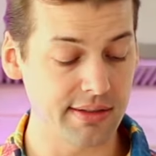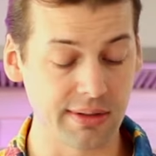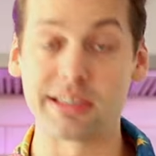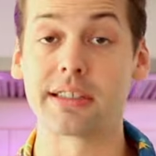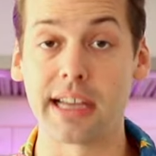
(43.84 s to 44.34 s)

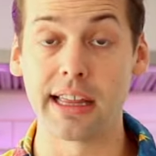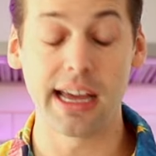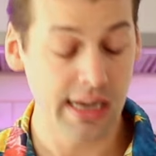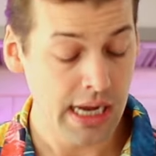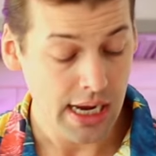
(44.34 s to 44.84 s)
Let's just say
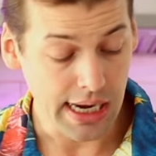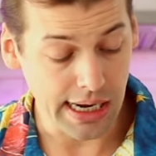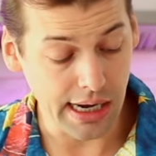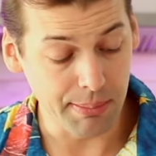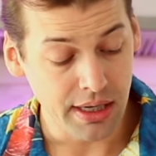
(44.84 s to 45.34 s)
that.
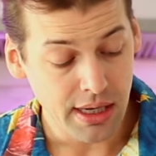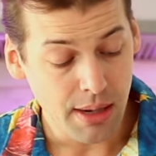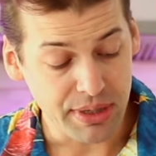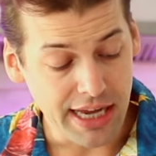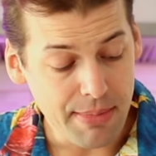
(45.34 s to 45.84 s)
Um,
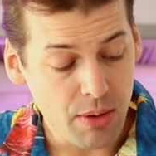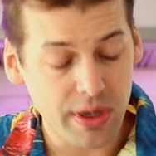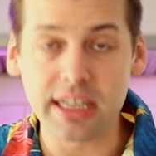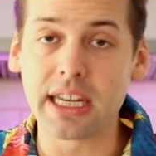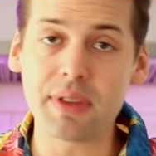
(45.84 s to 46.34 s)
but yeah, man,
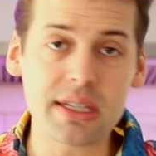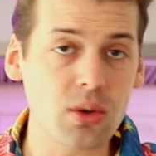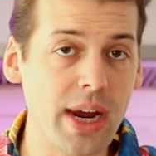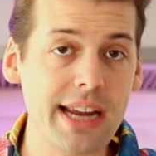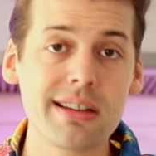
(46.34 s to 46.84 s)
we're going to give these
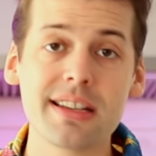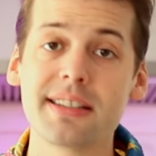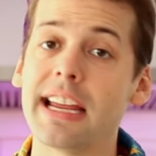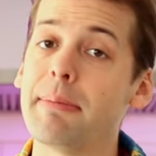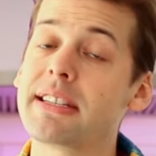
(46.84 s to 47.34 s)
away.
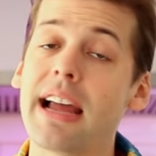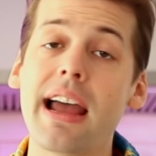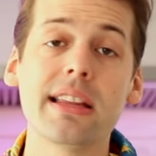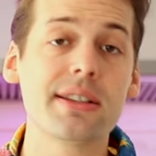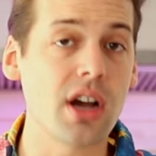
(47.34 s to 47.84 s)
Same
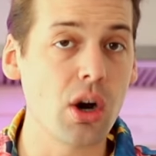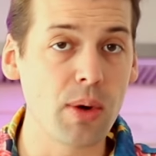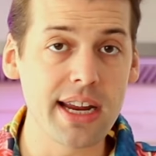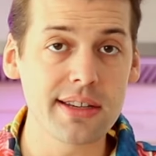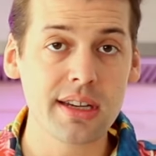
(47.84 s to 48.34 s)
style as
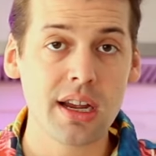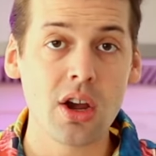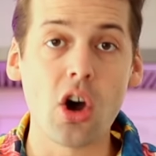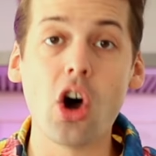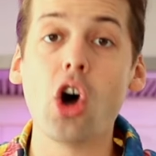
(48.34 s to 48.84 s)
always.
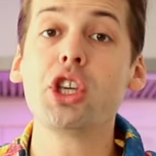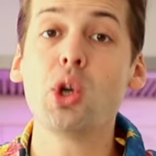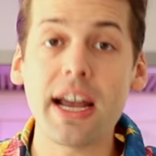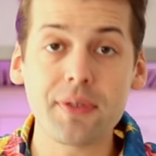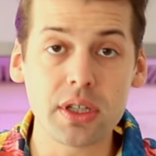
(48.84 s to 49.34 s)
All
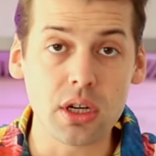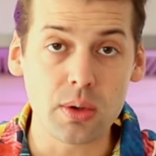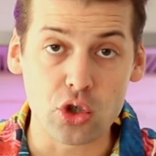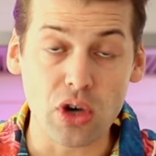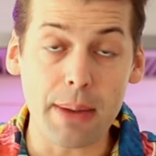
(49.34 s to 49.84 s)
you have to
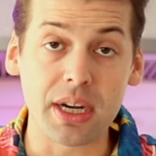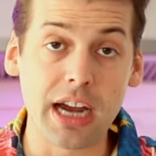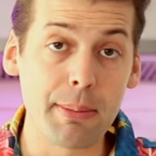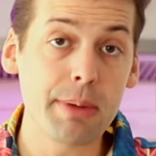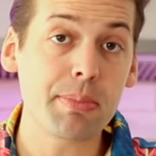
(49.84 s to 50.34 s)
do is drop a
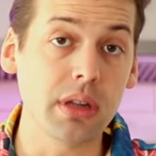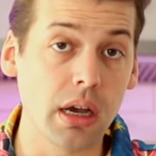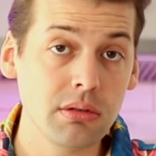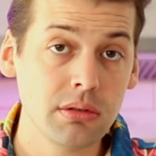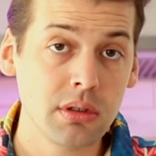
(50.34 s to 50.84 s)
comment
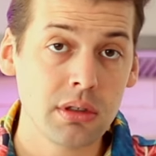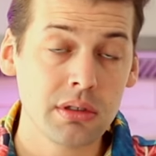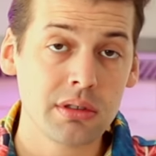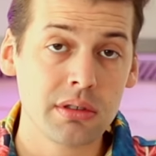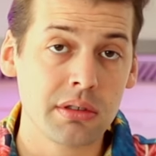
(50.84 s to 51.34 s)
below,
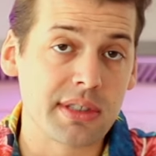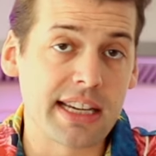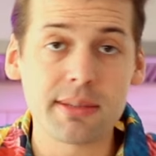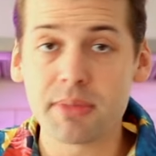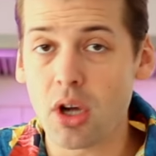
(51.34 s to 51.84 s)

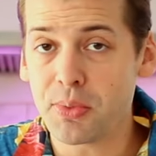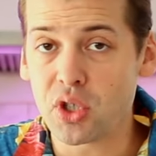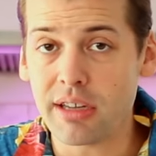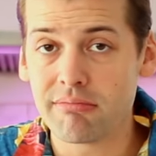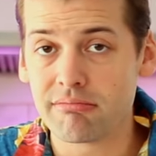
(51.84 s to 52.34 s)
say some dope
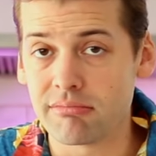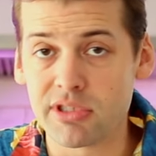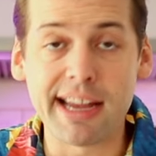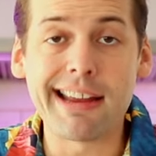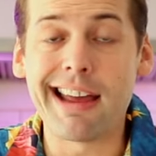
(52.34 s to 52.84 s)
shit,
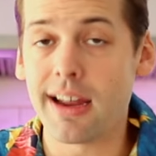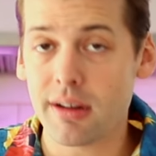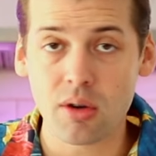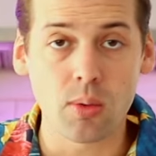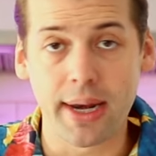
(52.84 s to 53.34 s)
say
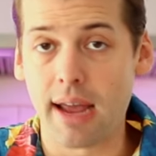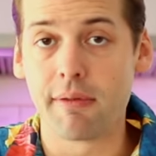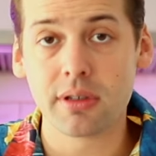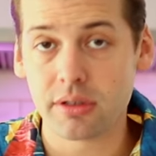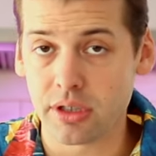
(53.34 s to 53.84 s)
hey,
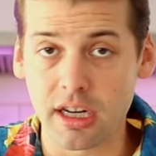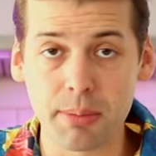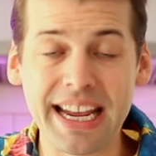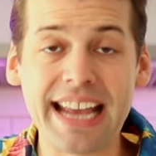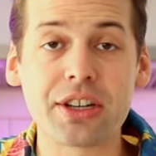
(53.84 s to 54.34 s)
whatever. You're
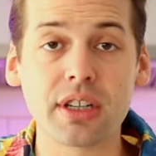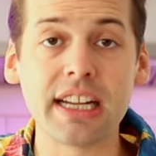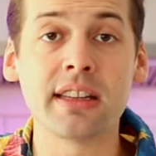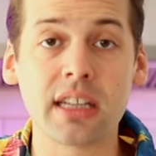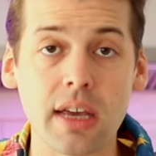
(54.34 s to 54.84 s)
gonna be entered
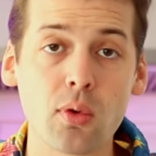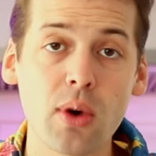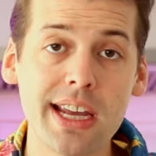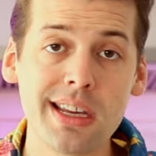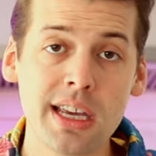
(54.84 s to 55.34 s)
in the
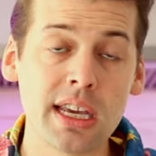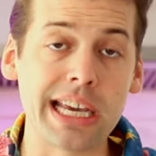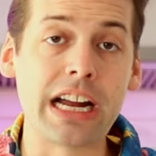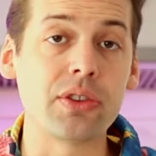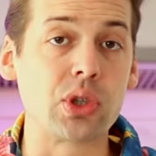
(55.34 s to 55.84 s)
giveaway,
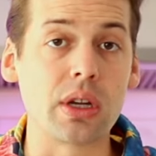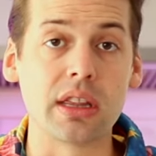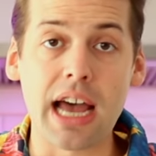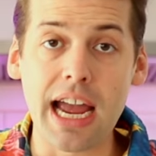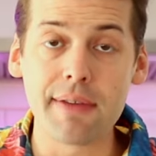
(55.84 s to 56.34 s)
and I'll do it
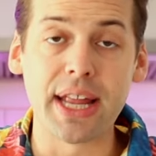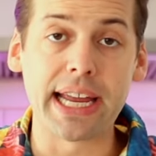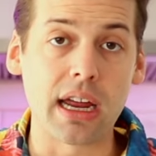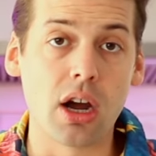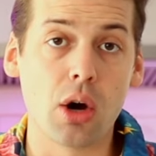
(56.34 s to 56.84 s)
live
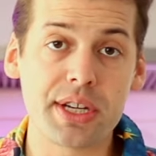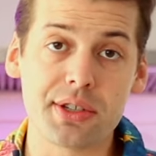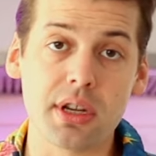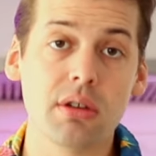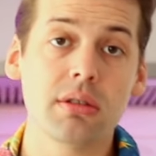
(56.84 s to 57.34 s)
like I
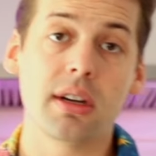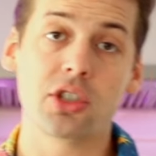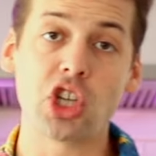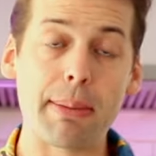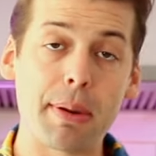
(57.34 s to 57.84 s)
always do.
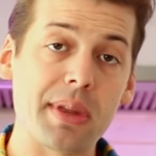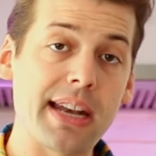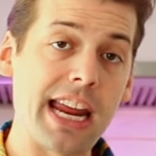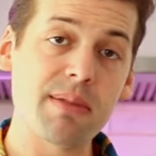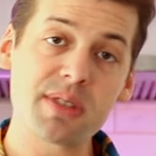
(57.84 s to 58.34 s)
Chop up the
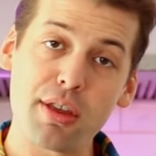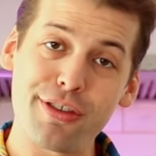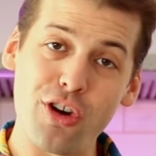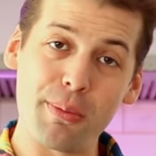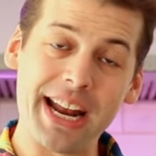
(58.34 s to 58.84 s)
names,
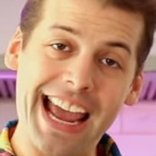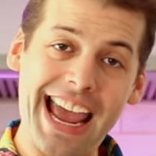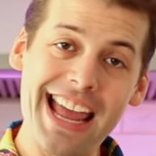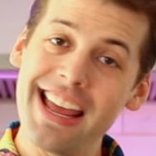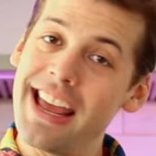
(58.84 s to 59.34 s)
throw them in a
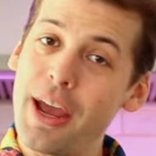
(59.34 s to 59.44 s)
hat,